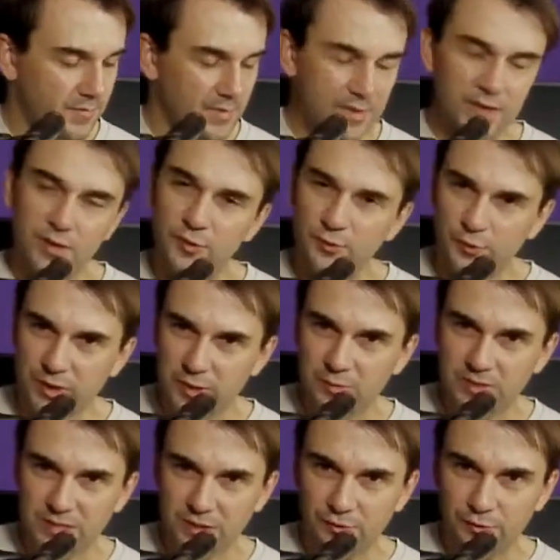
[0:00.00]
Now the feel
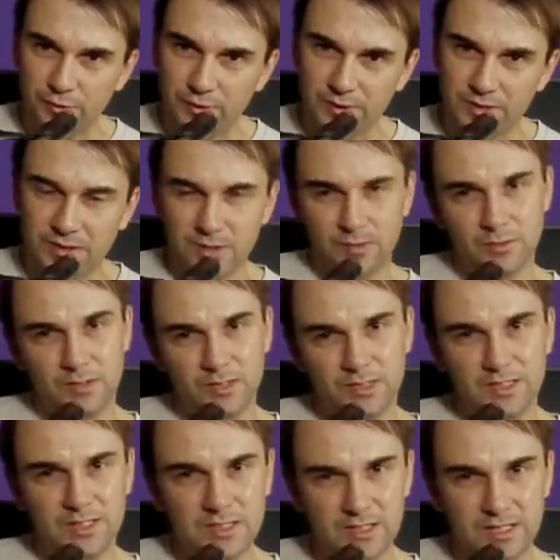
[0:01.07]
is different, so
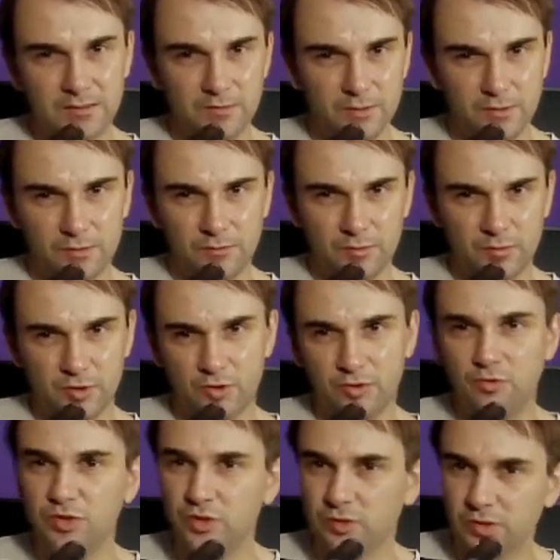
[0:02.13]
16th note grooves
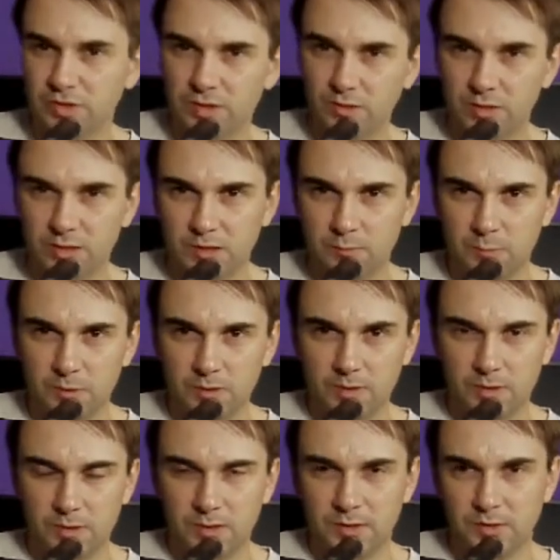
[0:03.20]
usually are
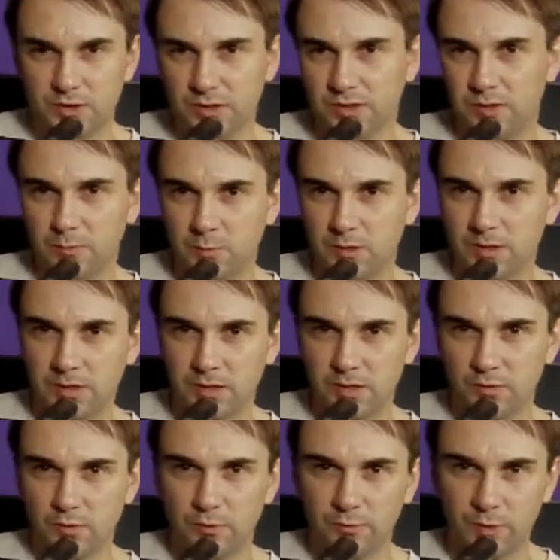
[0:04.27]
associated with
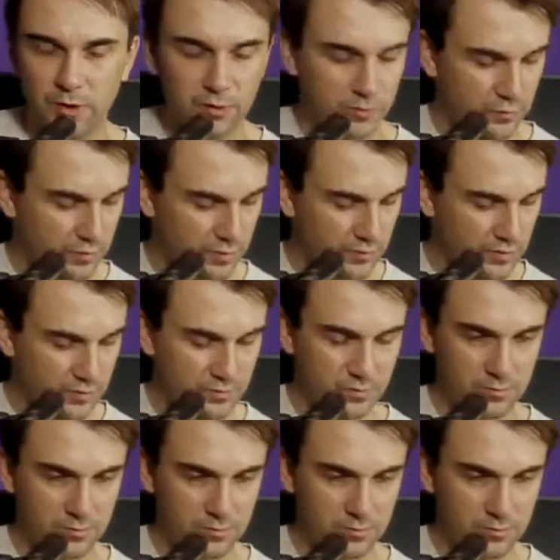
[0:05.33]
sort of funk grooves.